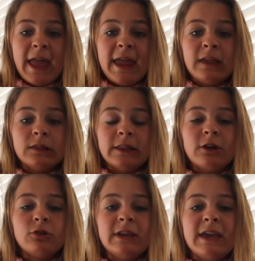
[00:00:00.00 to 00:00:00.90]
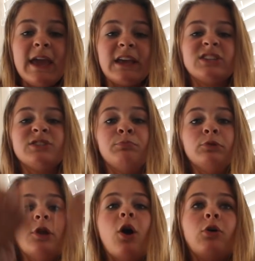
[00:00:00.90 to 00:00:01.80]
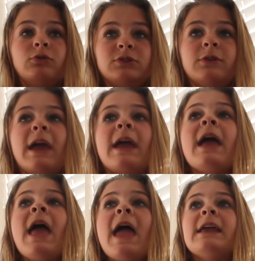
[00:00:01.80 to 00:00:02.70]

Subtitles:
it literally explodes, okay?